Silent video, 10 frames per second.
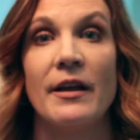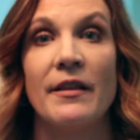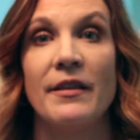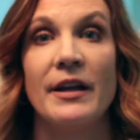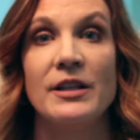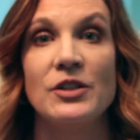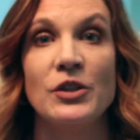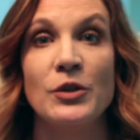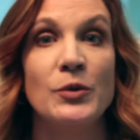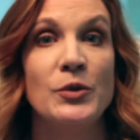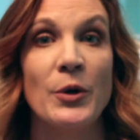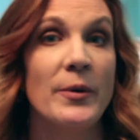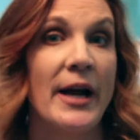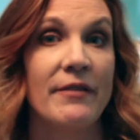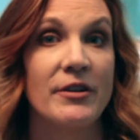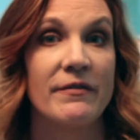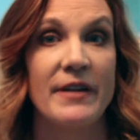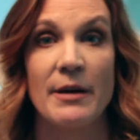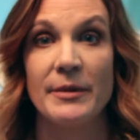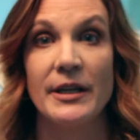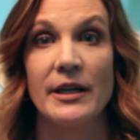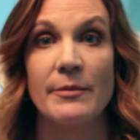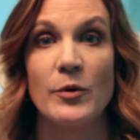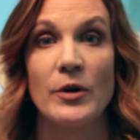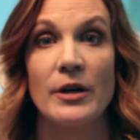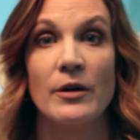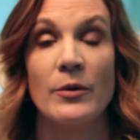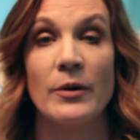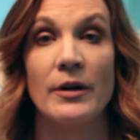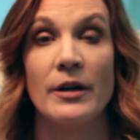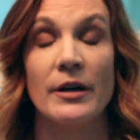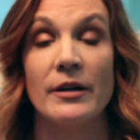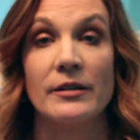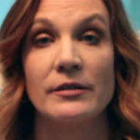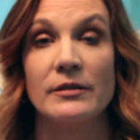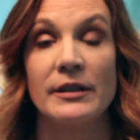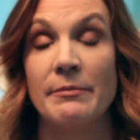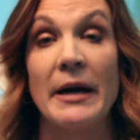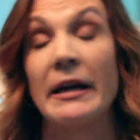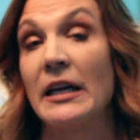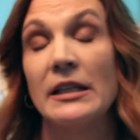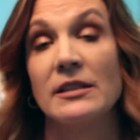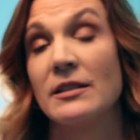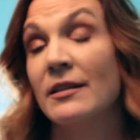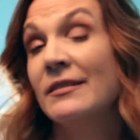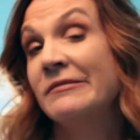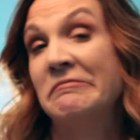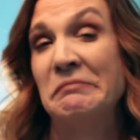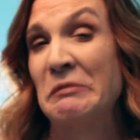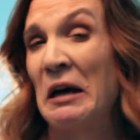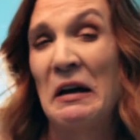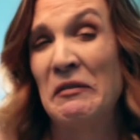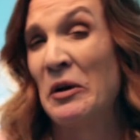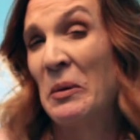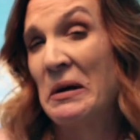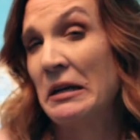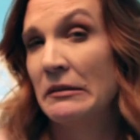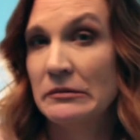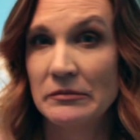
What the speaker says: that you don't have your family anymore, or in my case, I have no one.